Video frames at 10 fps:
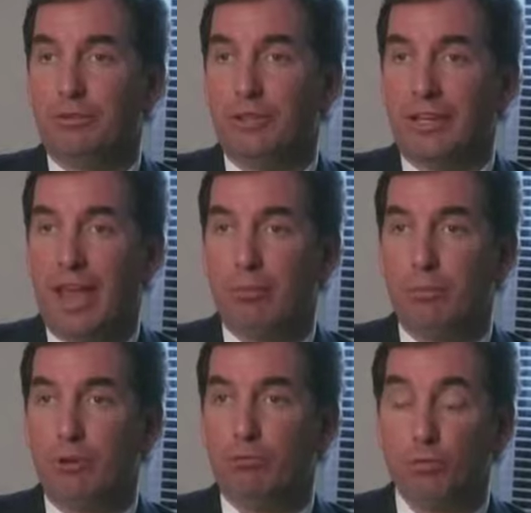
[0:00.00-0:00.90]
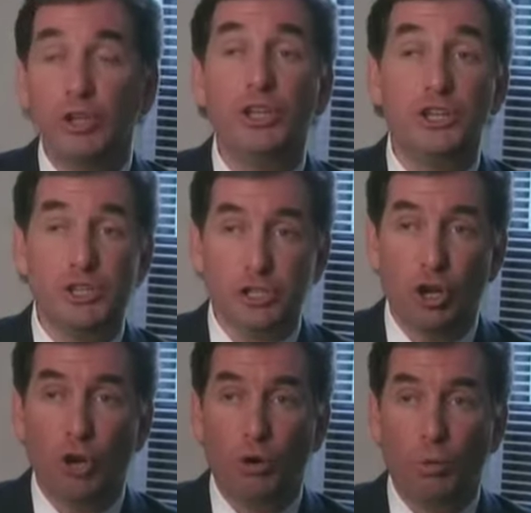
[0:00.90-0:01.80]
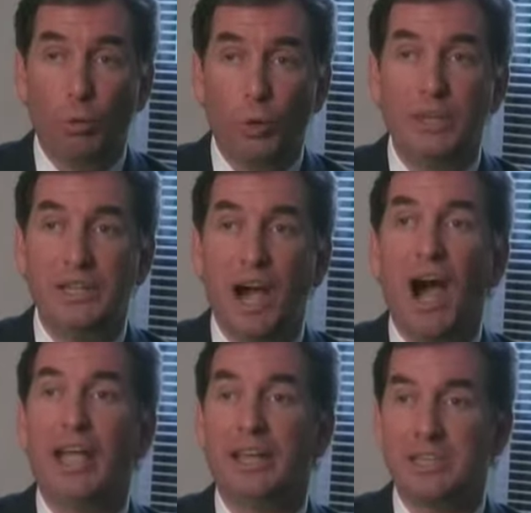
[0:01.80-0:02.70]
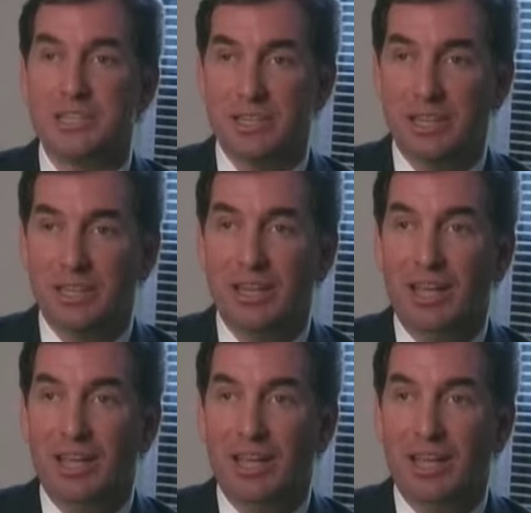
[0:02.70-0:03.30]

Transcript: and the cameraman really show what the eye can see.